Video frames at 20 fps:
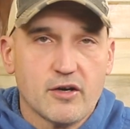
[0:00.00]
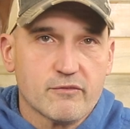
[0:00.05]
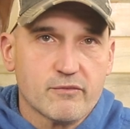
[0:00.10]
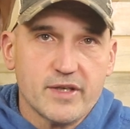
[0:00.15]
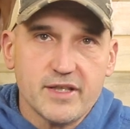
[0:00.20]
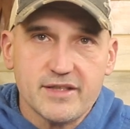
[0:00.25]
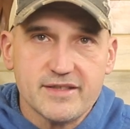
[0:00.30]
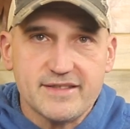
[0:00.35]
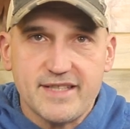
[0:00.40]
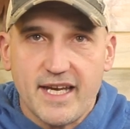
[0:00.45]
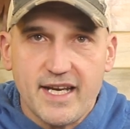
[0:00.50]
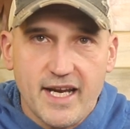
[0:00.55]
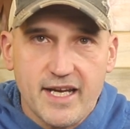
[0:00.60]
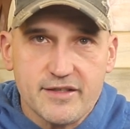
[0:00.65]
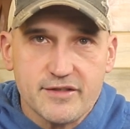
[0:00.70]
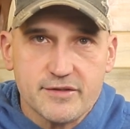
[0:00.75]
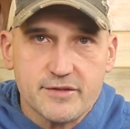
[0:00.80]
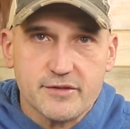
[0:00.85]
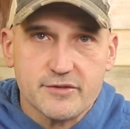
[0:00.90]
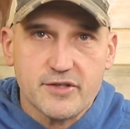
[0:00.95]
Real estate
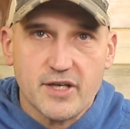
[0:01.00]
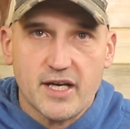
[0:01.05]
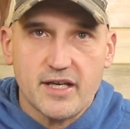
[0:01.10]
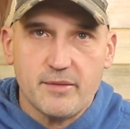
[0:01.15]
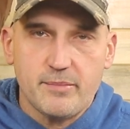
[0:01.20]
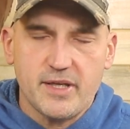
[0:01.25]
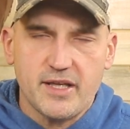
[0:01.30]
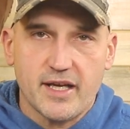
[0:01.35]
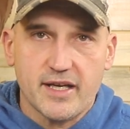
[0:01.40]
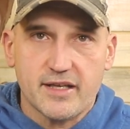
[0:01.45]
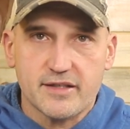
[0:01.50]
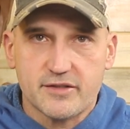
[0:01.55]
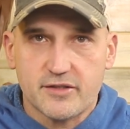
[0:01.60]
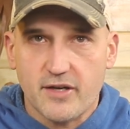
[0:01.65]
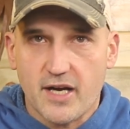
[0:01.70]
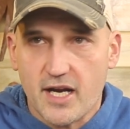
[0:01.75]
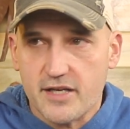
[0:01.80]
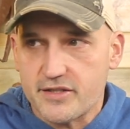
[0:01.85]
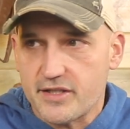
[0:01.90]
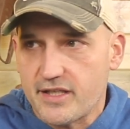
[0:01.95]
agents are trying to be like it's
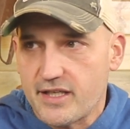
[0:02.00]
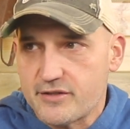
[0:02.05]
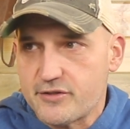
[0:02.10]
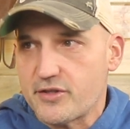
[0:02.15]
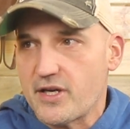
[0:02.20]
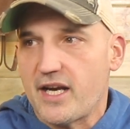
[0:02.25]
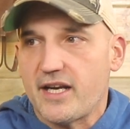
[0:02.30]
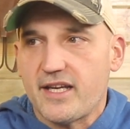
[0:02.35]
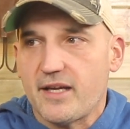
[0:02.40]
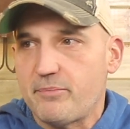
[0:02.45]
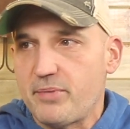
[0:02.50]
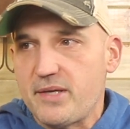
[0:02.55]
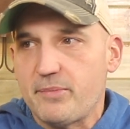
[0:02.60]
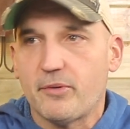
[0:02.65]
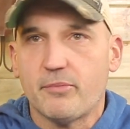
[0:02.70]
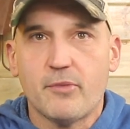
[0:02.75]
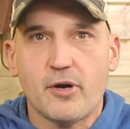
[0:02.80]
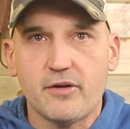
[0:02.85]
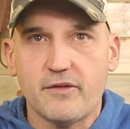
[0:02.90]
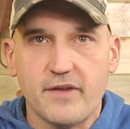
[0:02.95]
crashing. It's trying to get
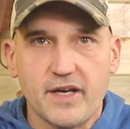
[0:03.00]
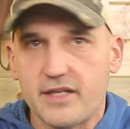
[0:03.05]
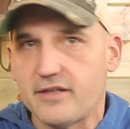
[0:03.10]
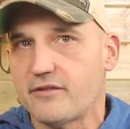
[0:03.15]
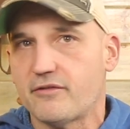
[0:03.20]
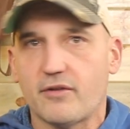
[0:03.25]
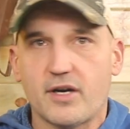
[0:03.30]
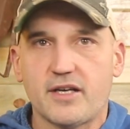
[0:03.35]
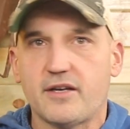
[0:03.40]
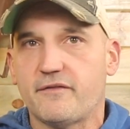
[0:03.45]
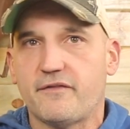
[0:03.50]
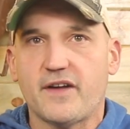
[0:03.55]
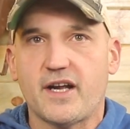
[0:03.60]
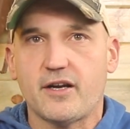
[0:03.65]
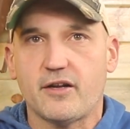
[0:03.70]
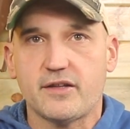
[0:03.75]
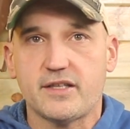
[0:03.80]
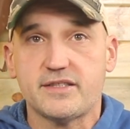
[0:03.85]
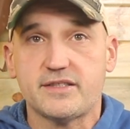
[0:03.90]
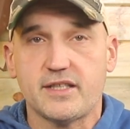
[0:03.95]
people motivated to run and find
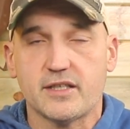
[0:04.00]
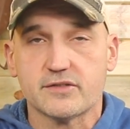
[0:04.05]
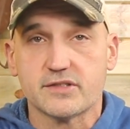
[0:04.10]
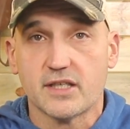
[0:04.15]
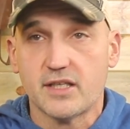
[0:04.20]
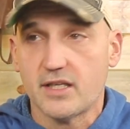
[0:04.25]
all these deals.